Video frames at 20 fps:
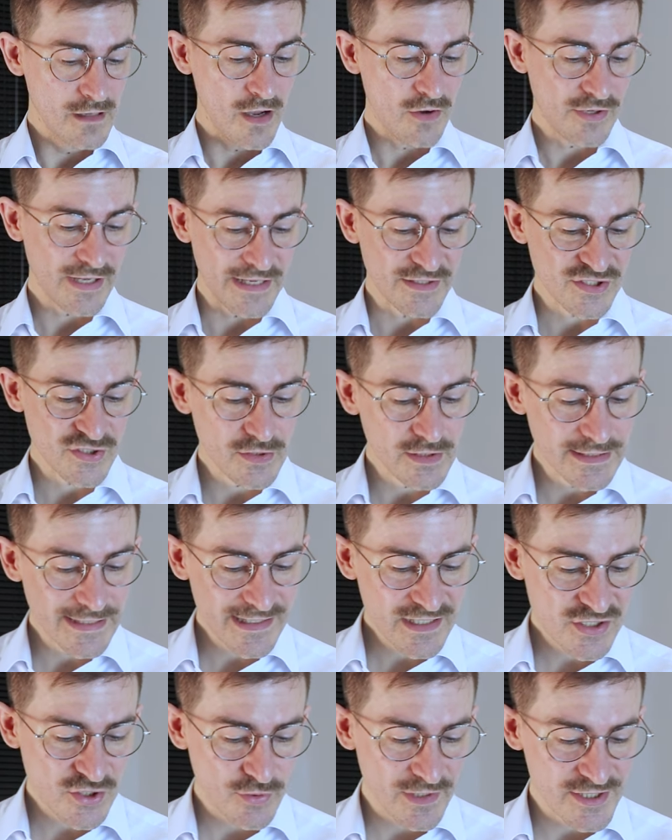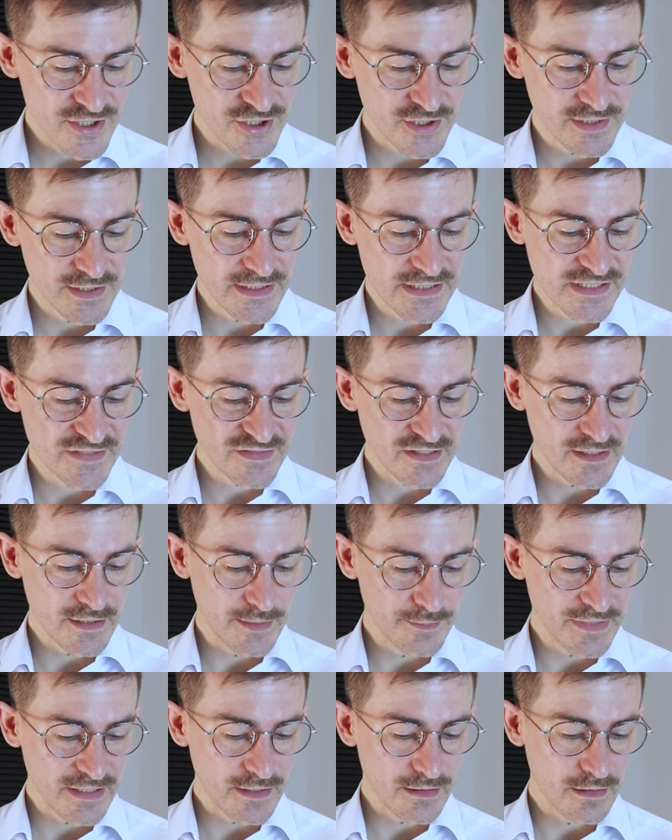Okay, so the next question is
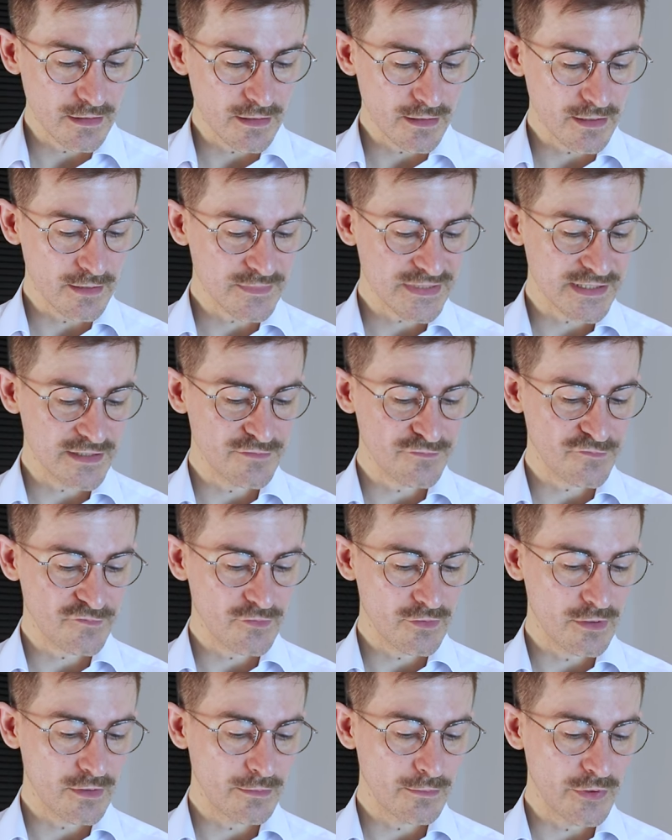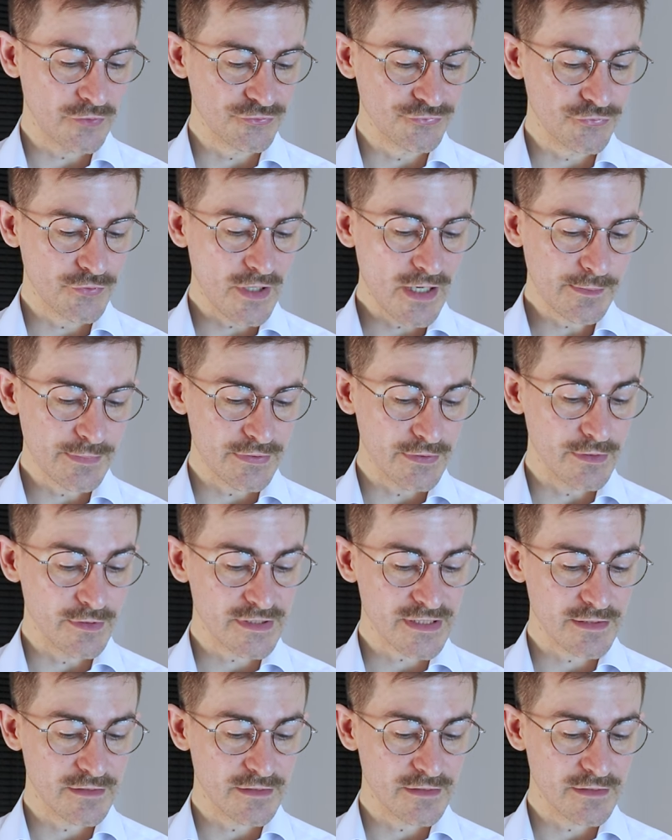coming uh, comes in from Robert.